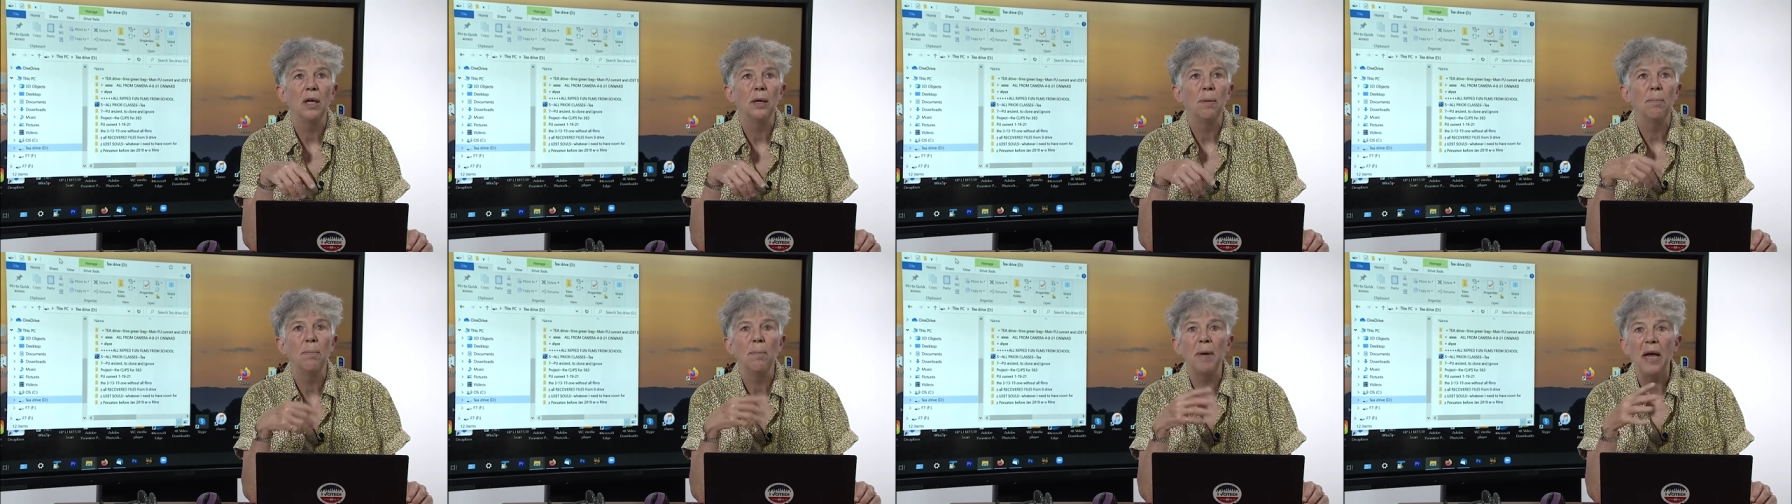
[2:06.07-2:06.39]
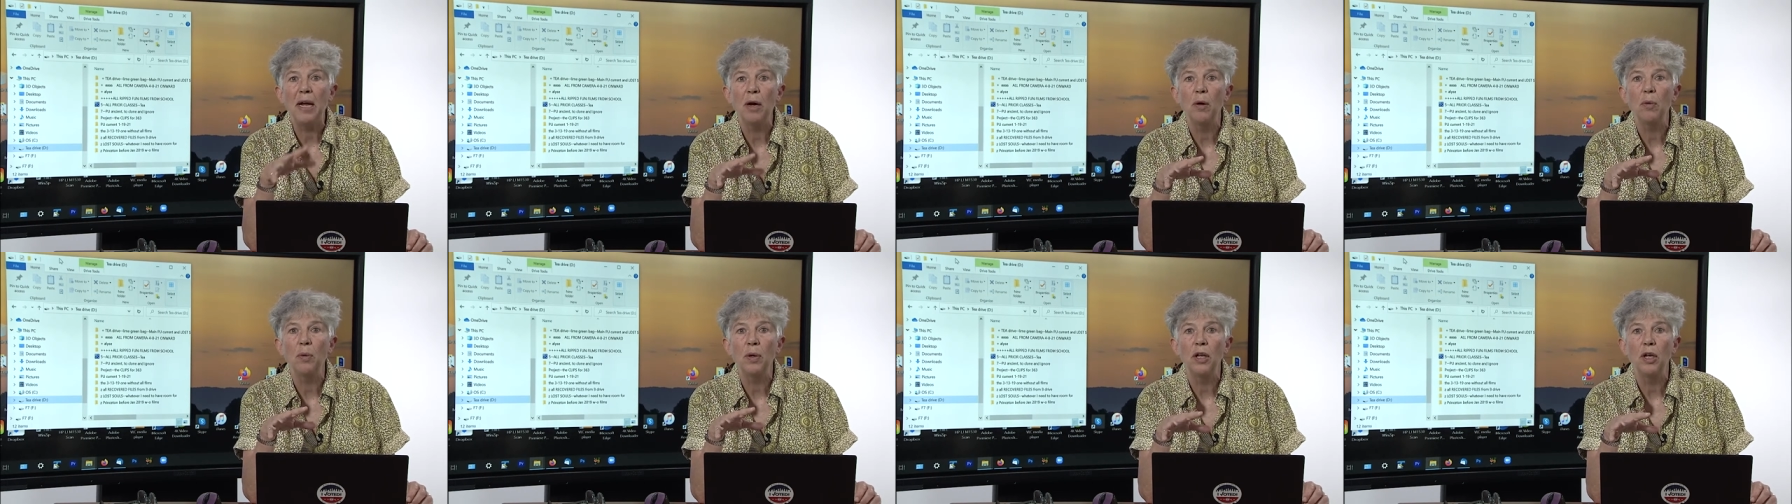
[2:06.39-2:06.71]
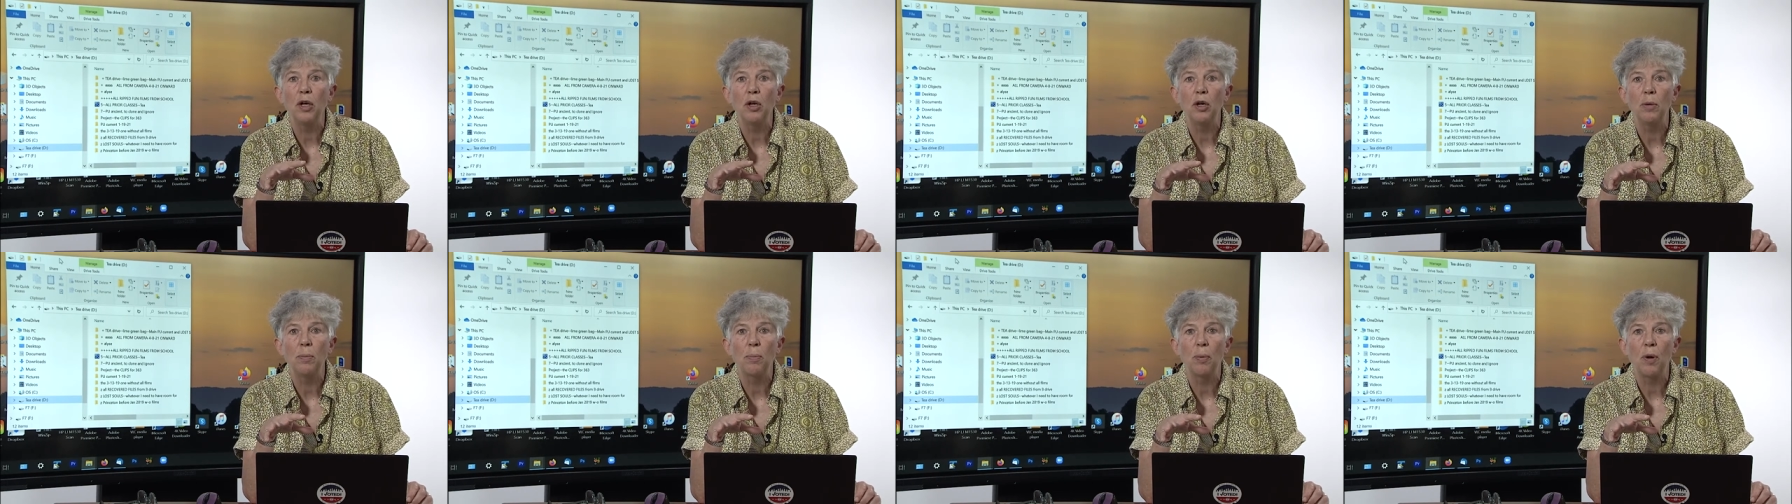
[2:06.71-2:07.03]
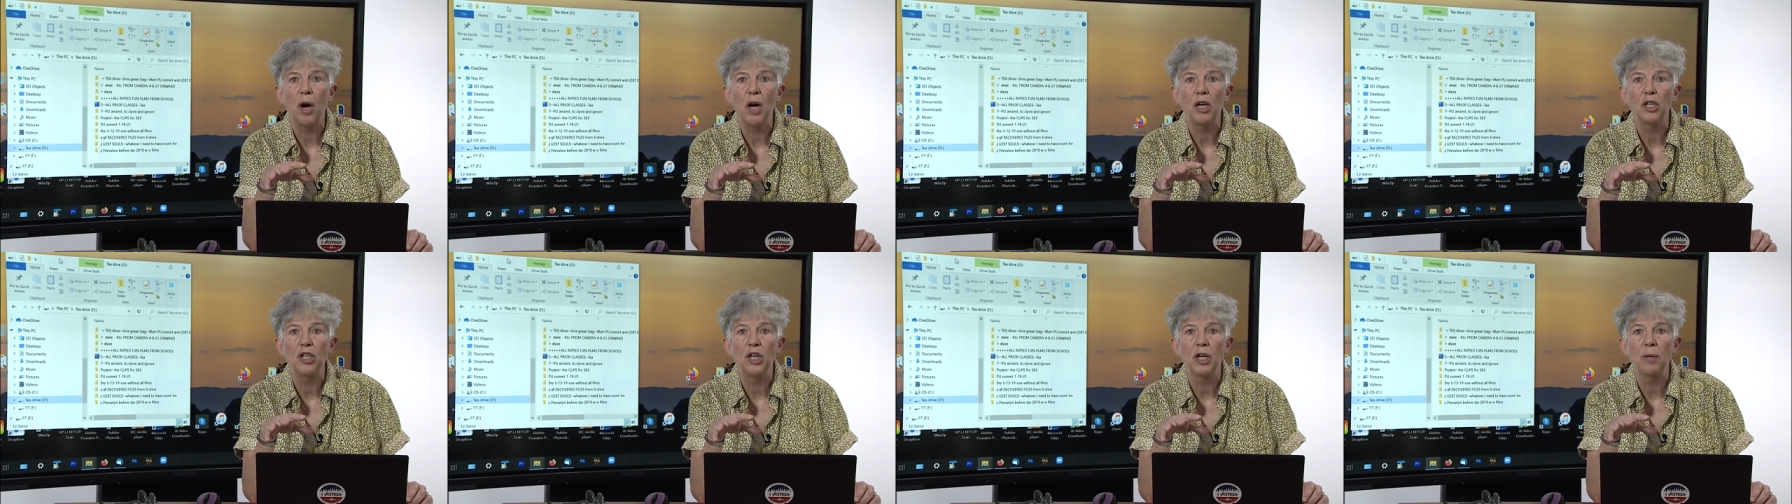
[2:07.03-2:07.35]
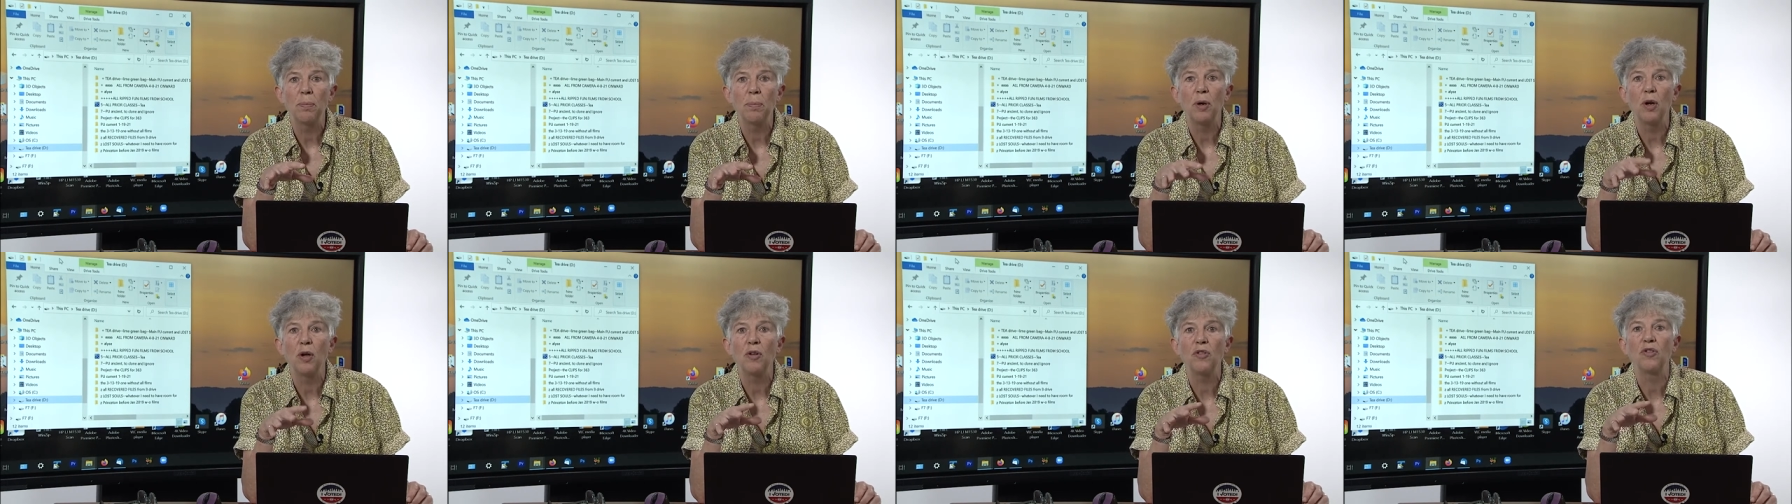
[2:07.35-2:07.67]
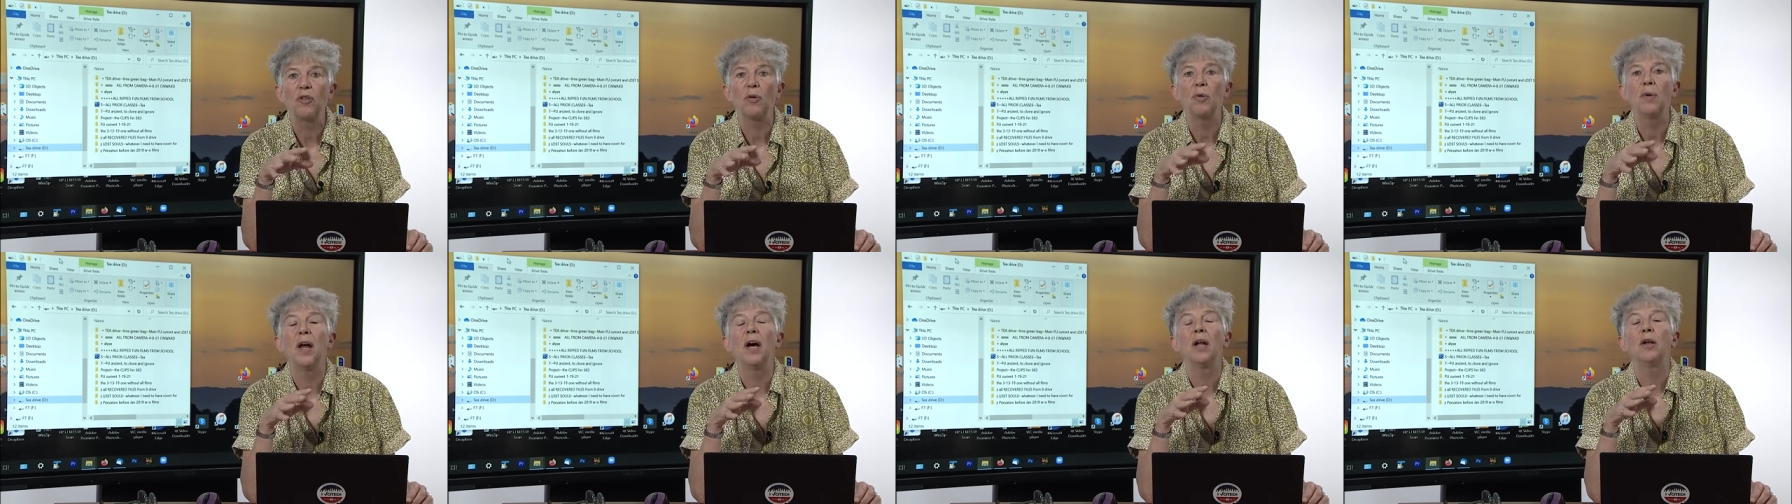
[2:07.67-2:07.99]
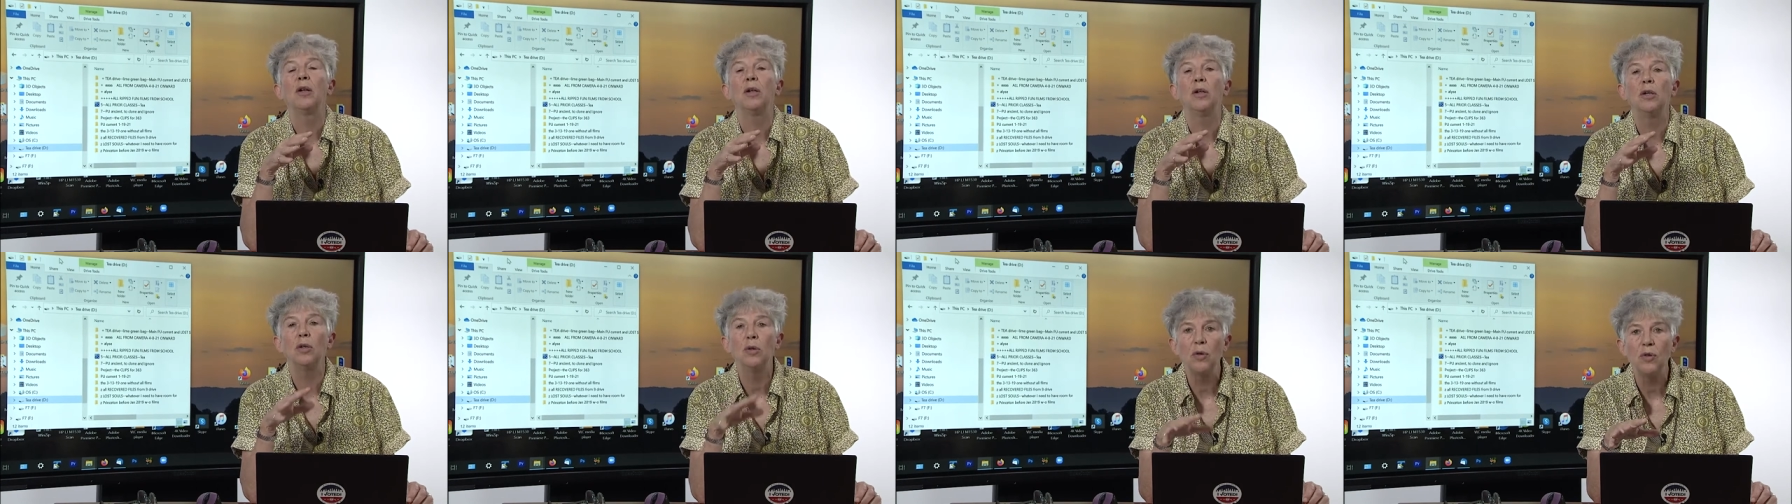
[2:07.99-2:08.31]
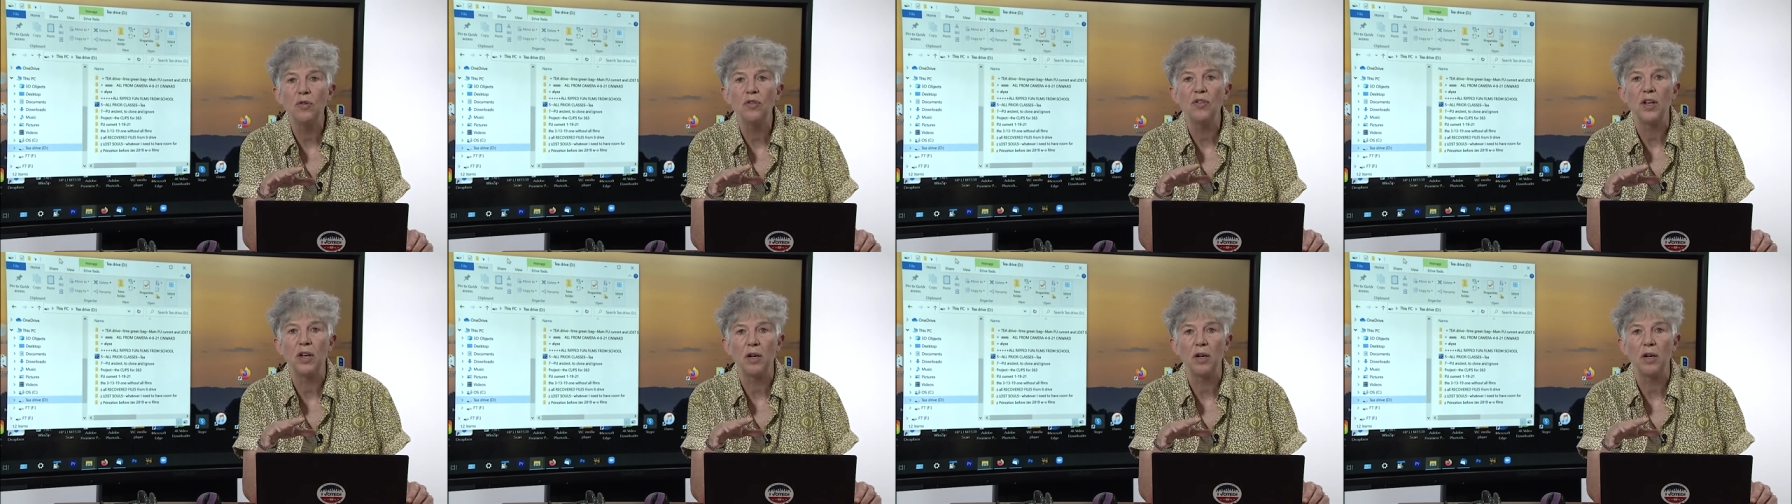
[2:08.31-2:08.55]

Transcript: make a really good project, but also not lose